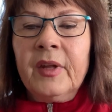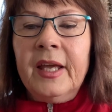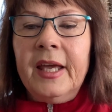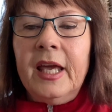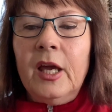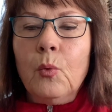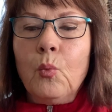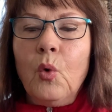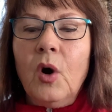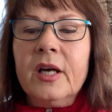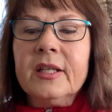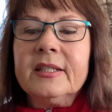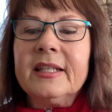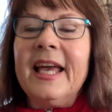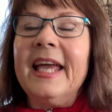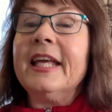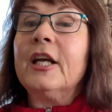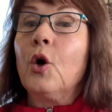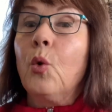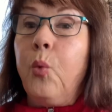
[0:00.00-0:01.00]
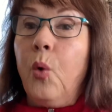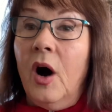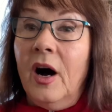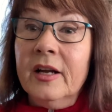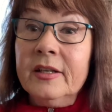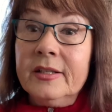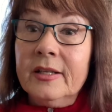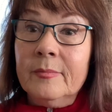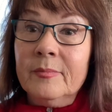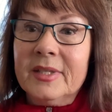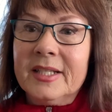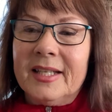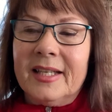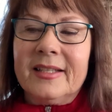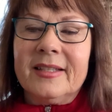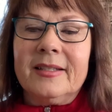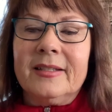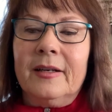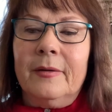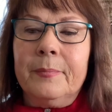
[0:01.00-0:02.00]
It was a quantum
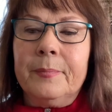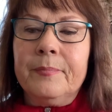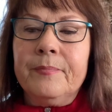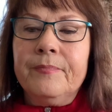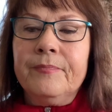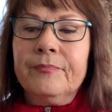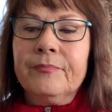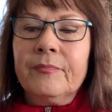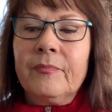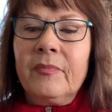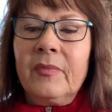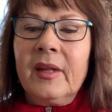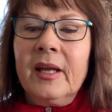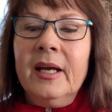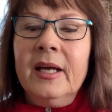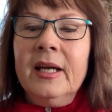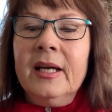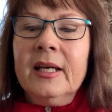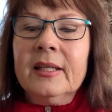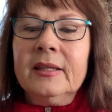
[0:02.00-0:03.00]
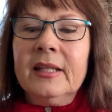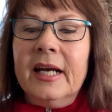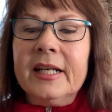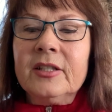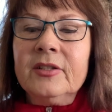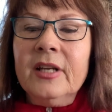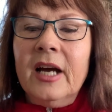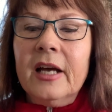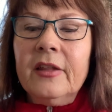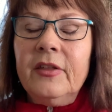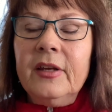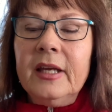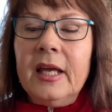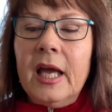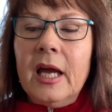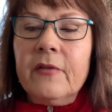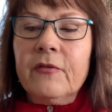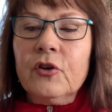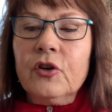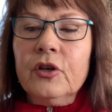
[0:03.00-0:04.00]
system, like nothing
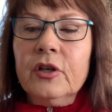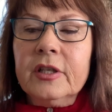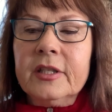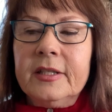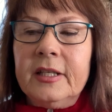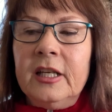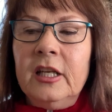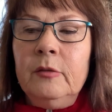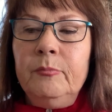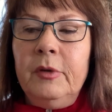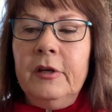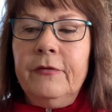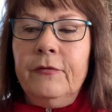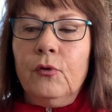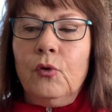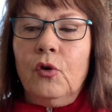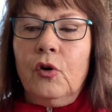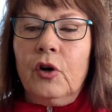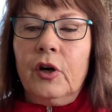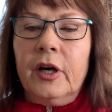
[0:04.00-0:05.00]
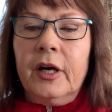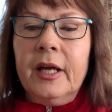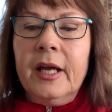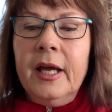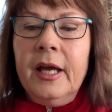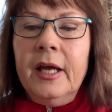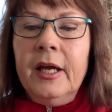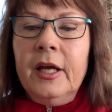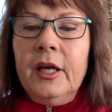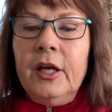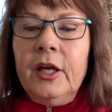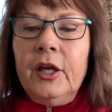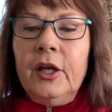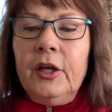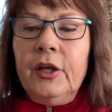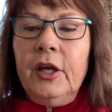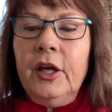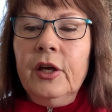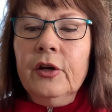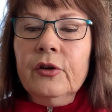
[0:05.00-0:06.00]
ever seen before.
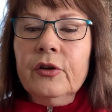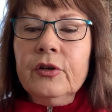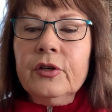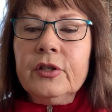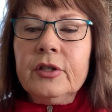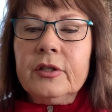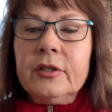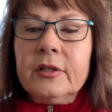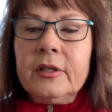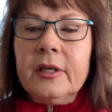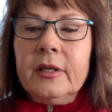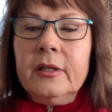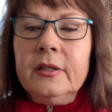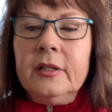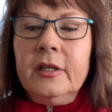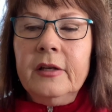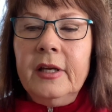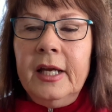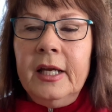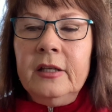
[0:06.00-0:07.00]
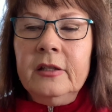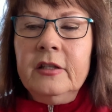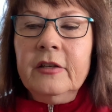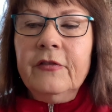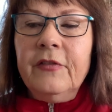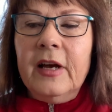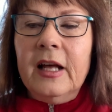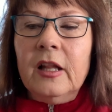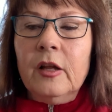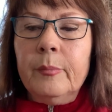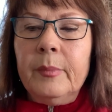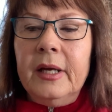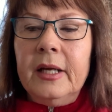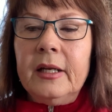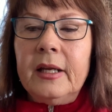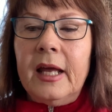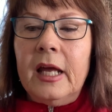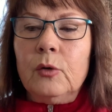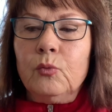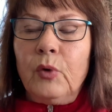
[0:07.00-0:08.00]
Years in
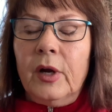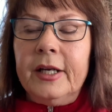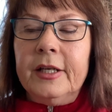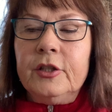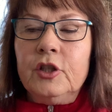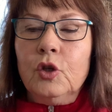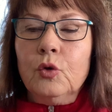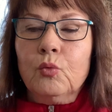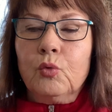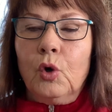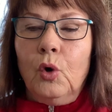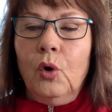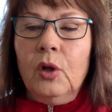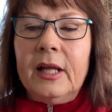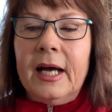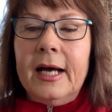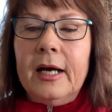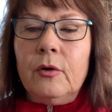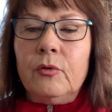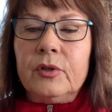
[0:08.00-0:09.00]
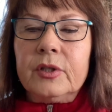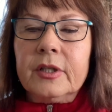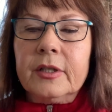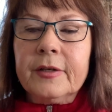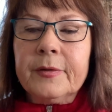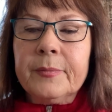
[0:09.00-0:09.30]
development and ready to roll out.